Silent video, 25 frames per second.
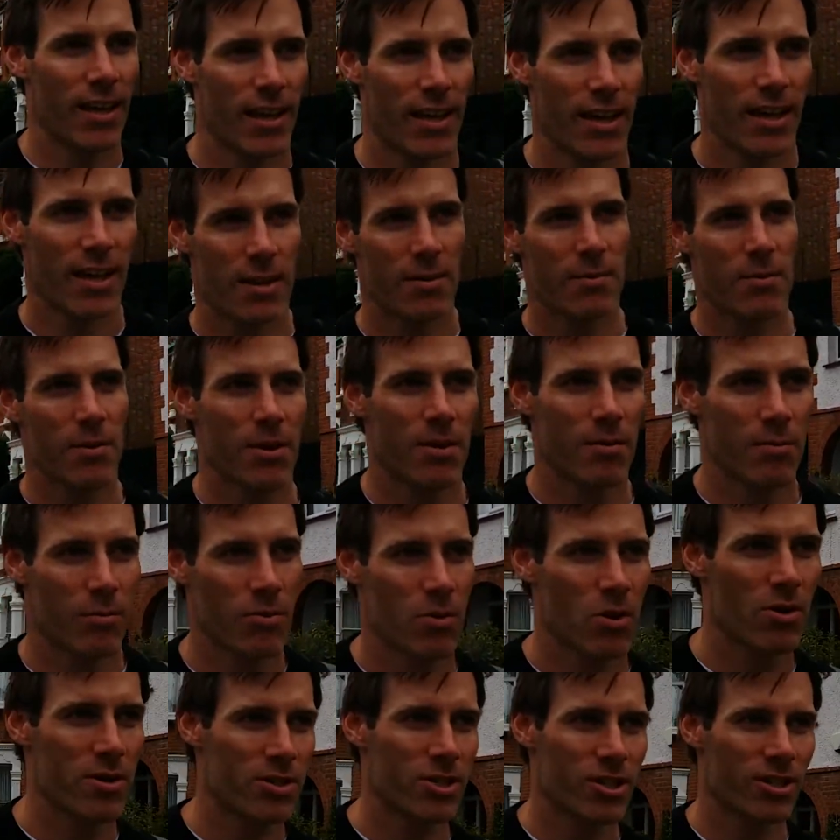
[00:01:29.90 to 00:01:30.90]
Um, I'm
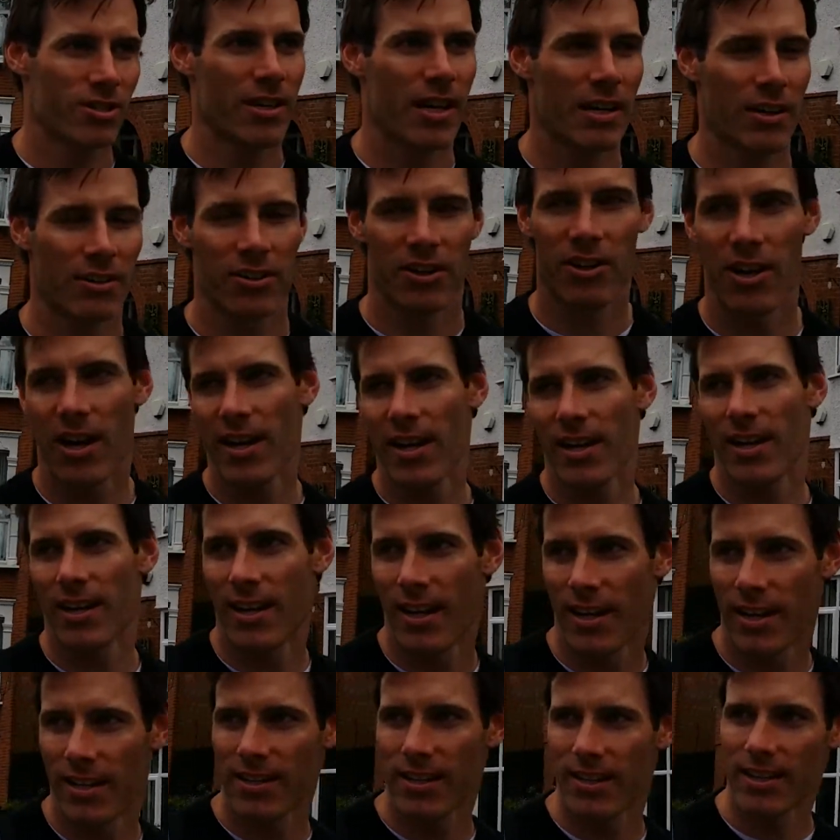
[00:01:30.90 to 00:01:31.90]
quite chill that guy,
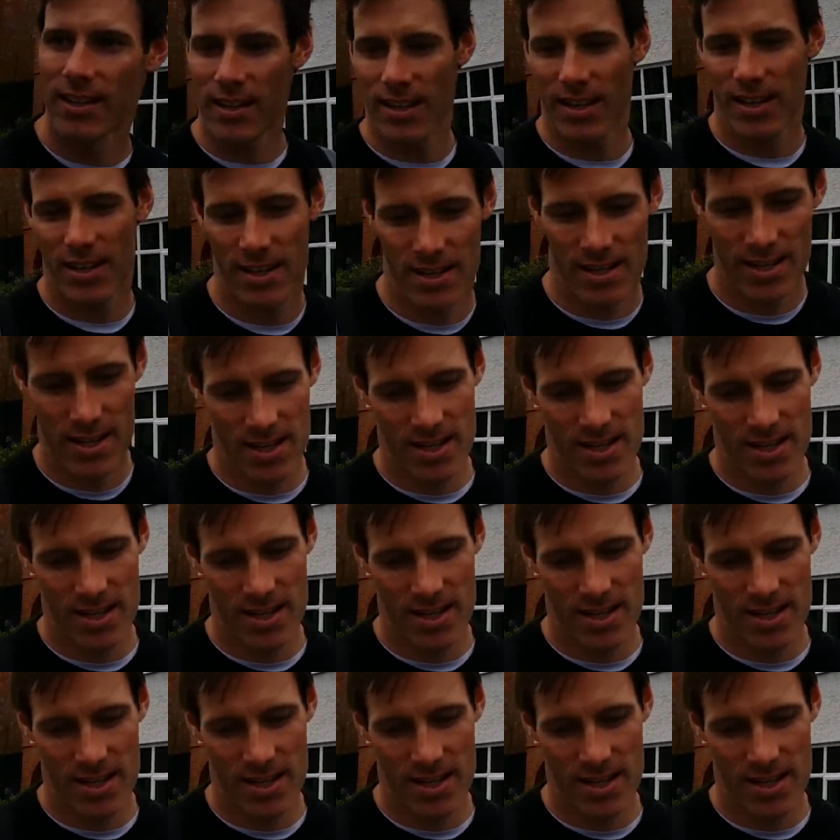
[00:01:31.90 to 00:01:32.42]
and. Uh,